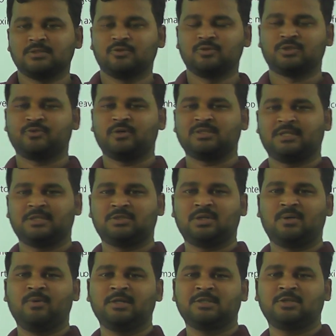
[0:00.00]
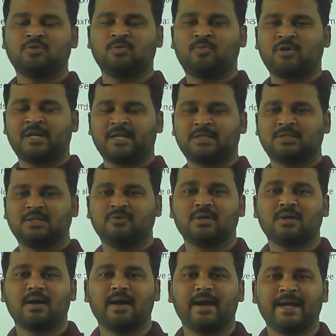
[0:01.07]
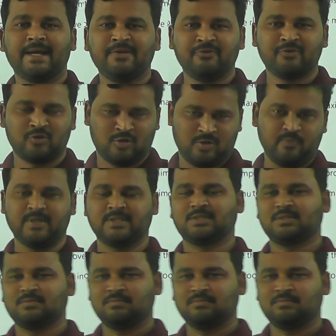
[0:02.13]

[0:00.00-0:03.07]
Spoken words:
which was established to protect our environment,